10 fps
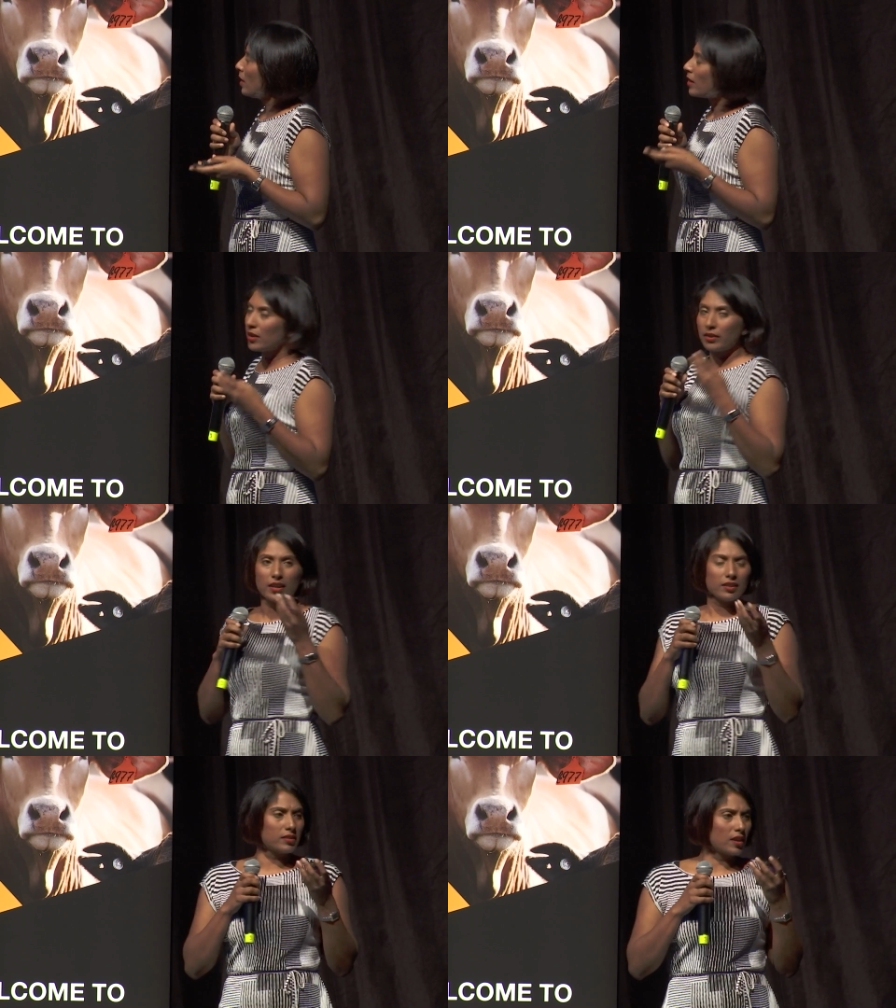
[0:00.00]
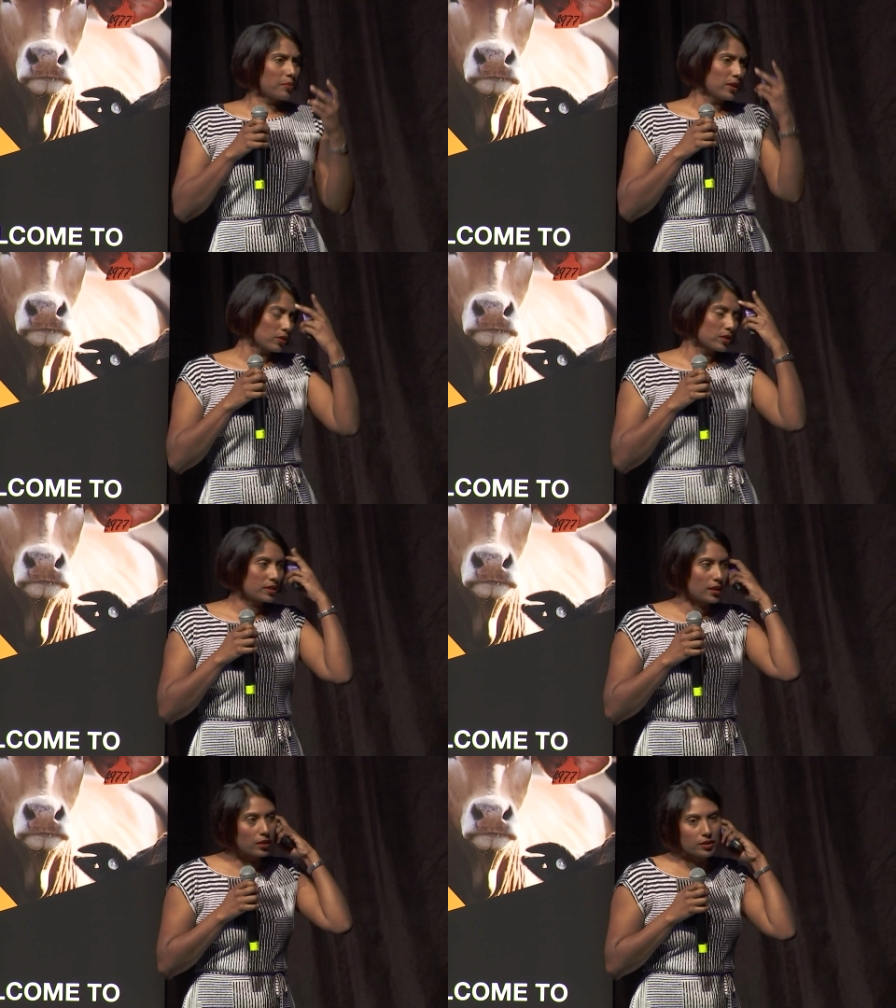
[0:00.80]
Yesterday, Peter
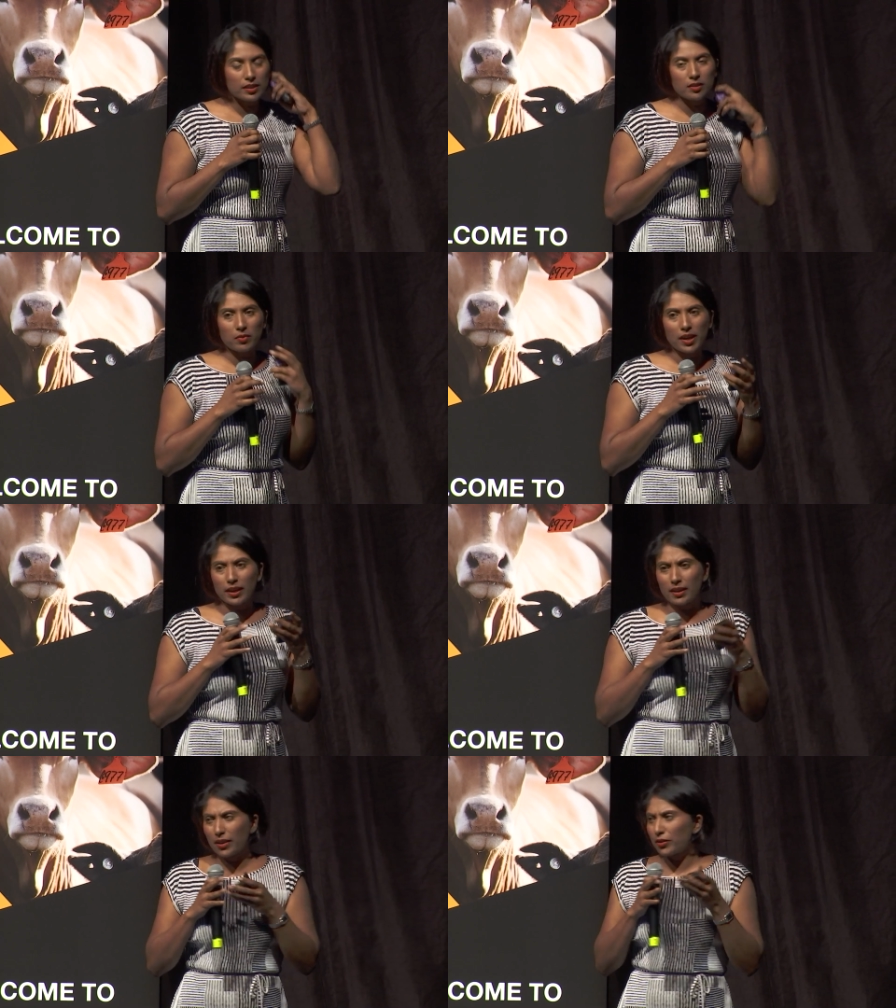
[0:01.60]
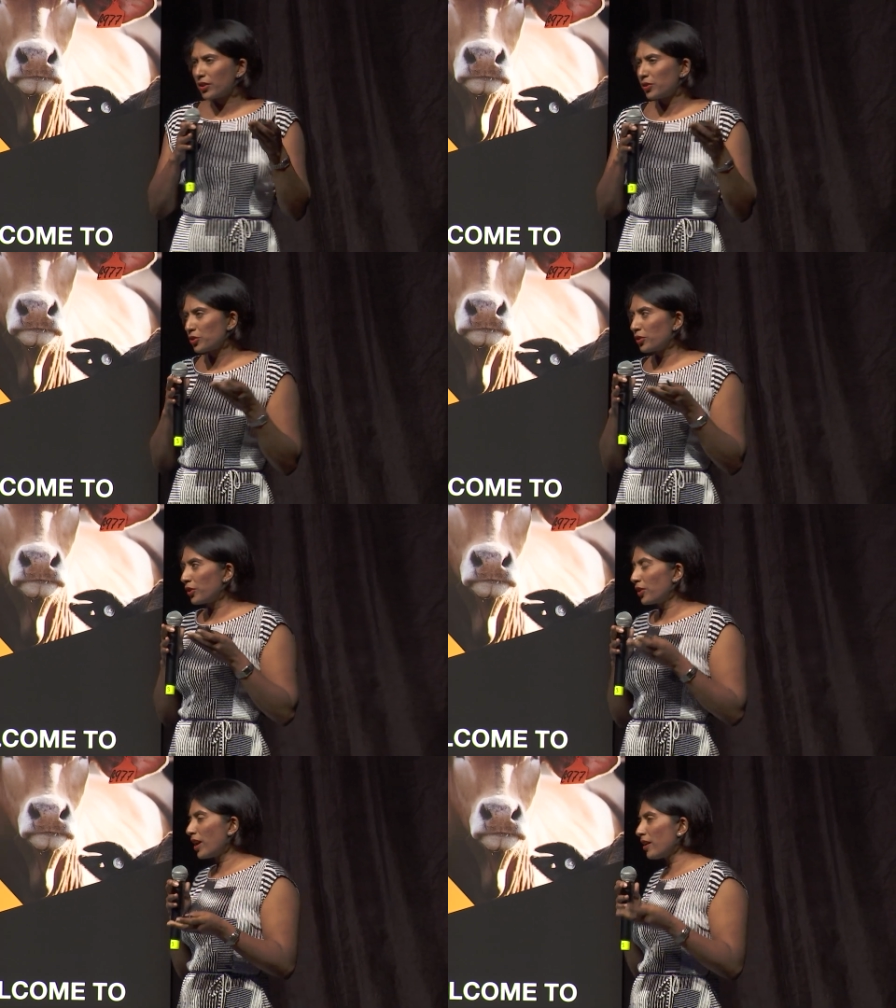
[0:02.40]
Costello said mining and agriculture go
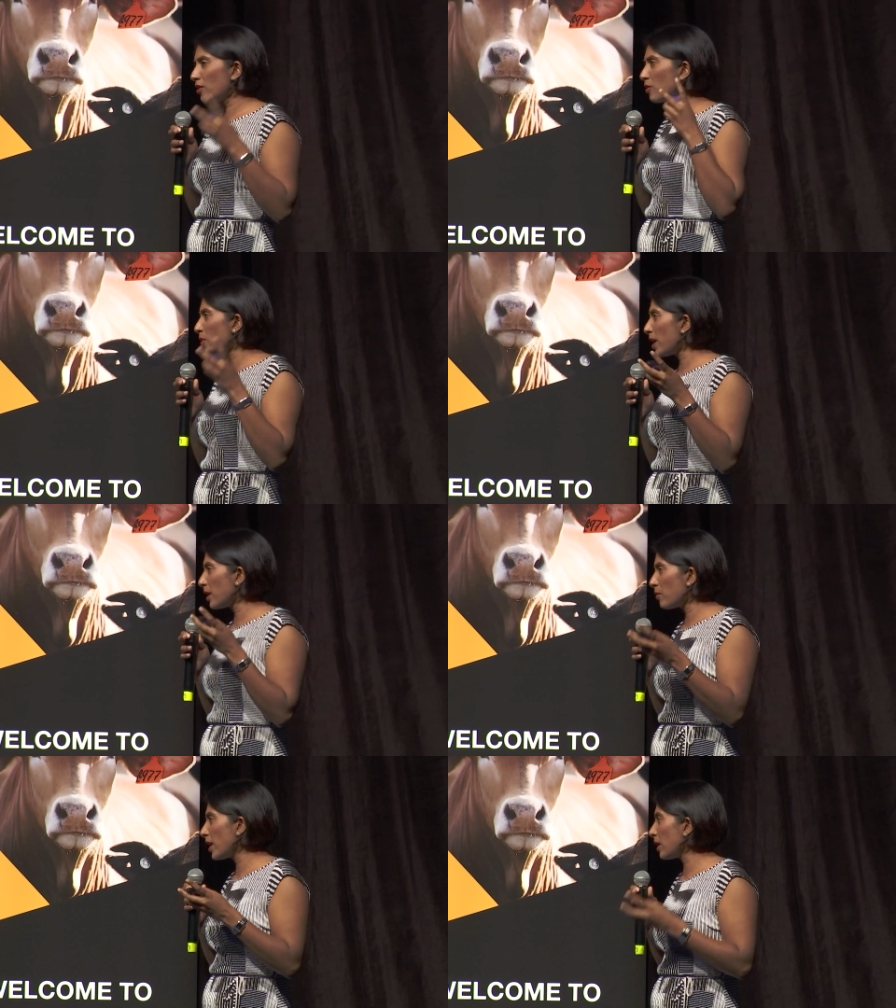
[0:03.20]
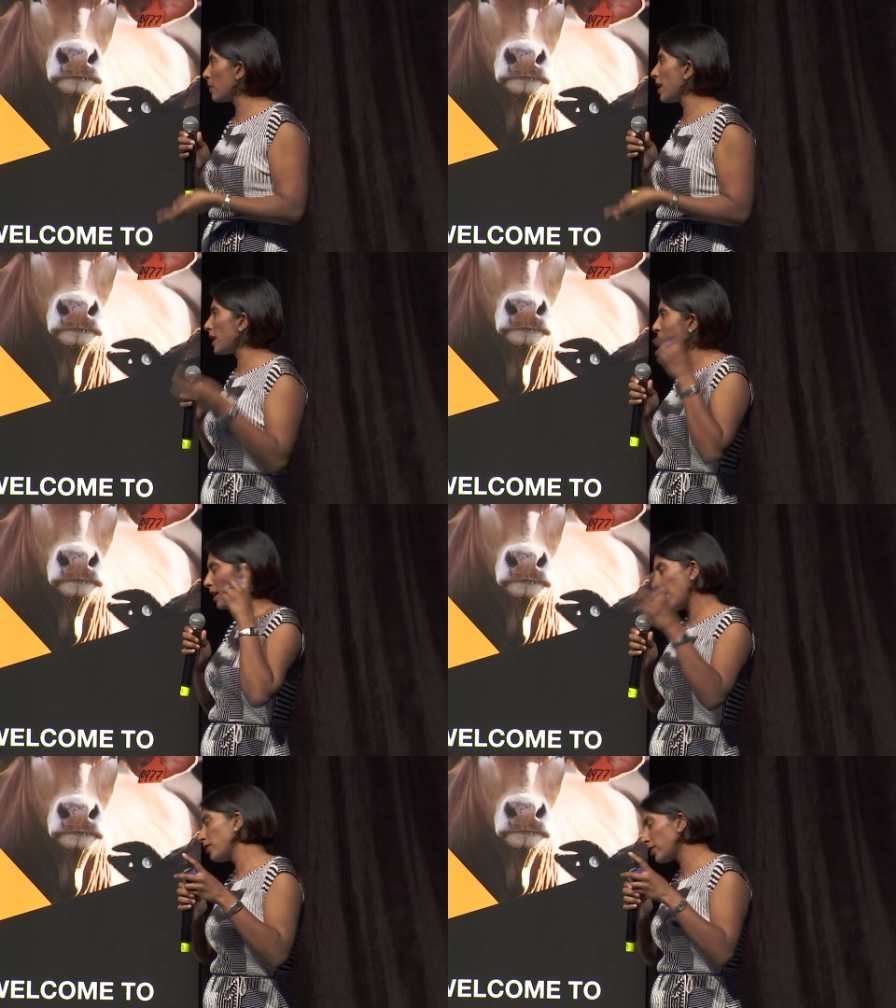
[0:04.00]
together,
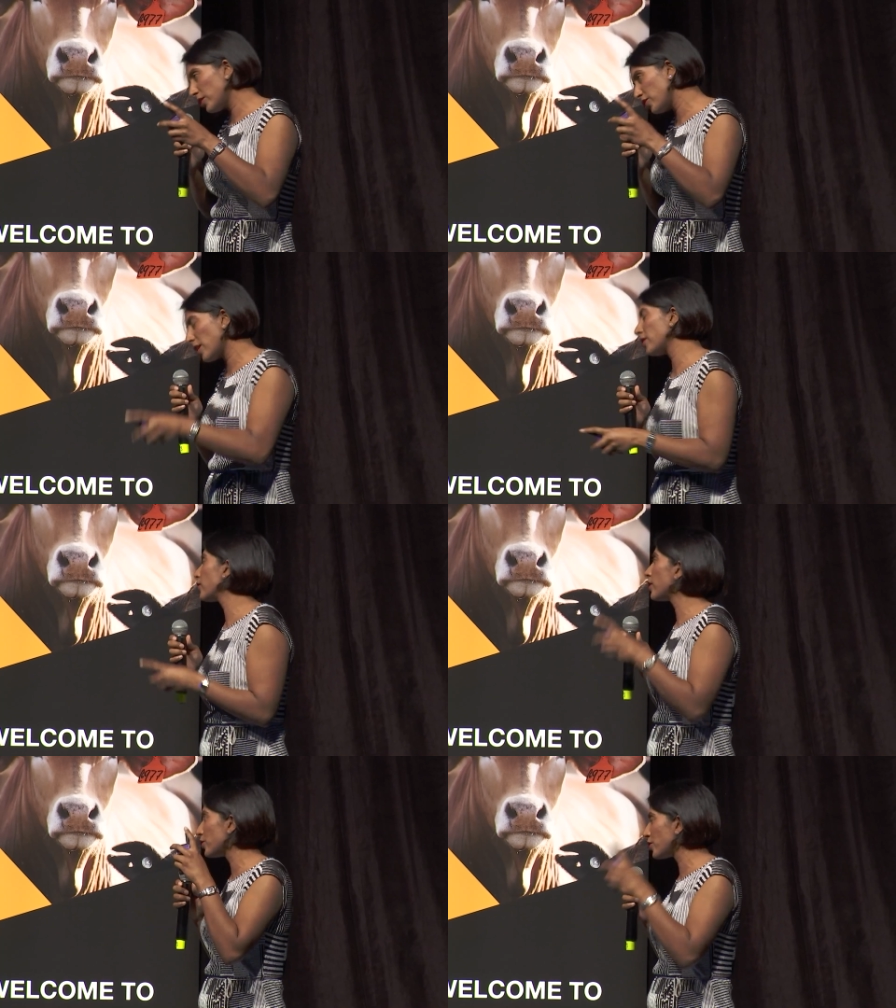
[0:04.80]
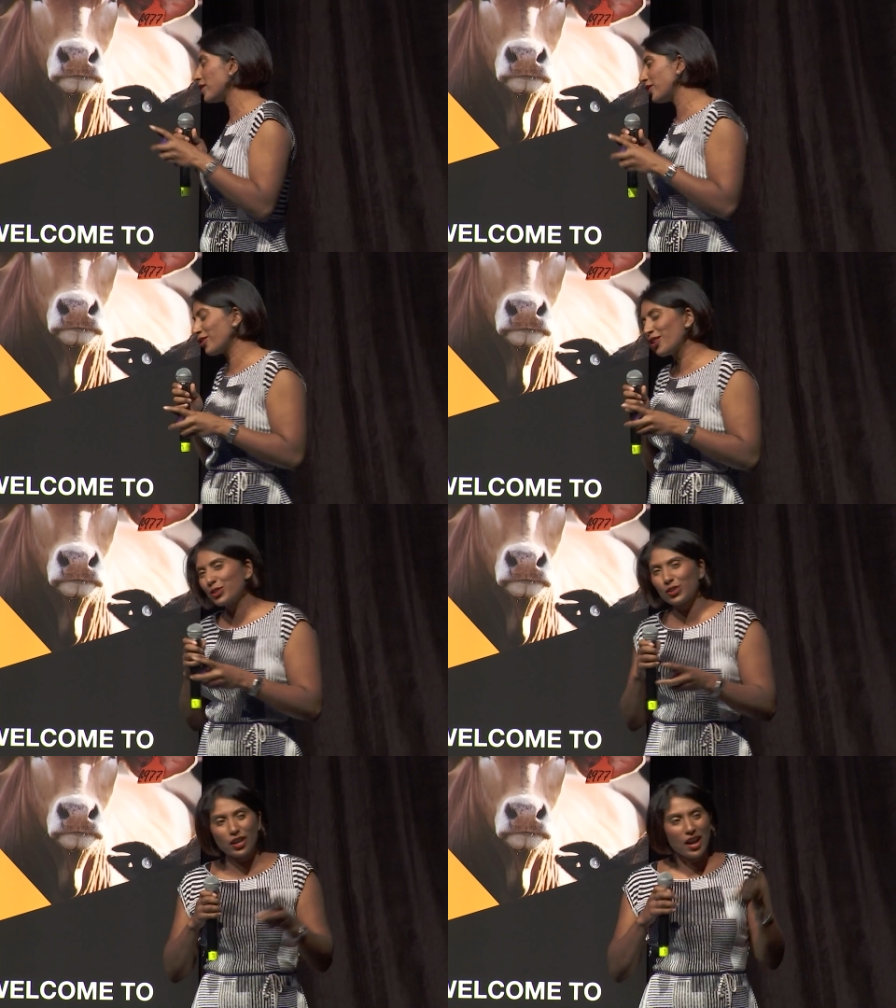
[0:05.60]
mining, agriculture, agriculture,
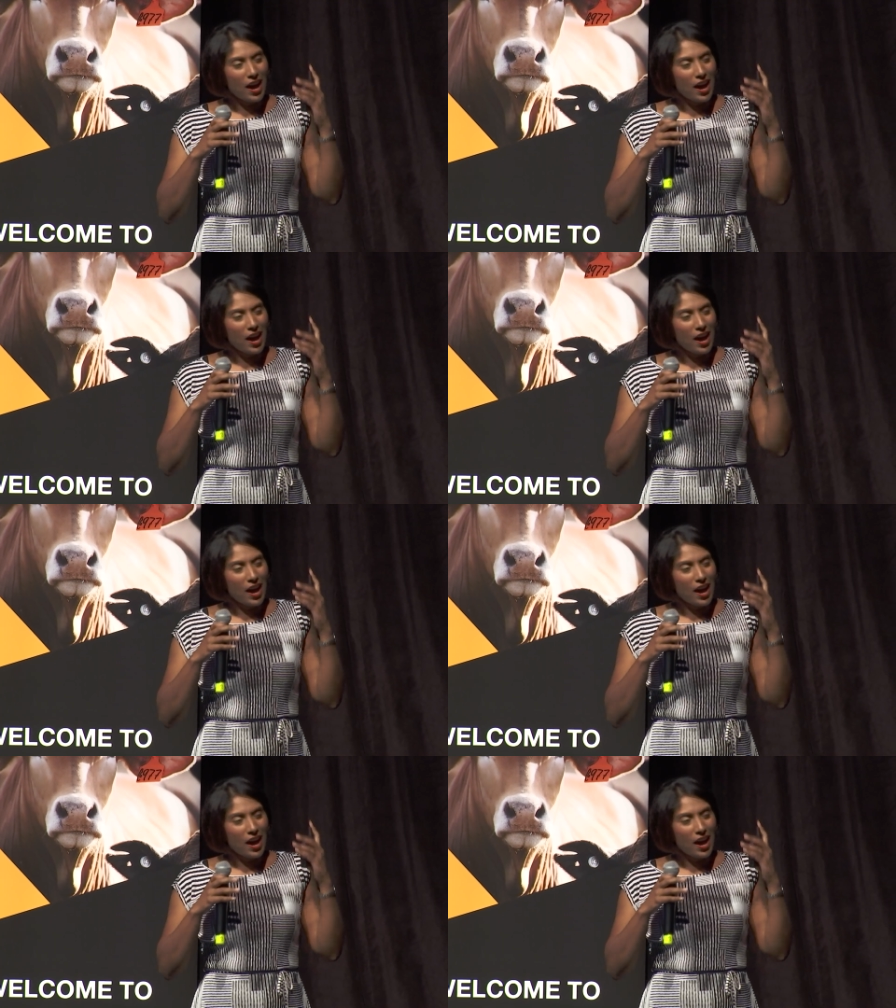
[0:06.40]
agriculture.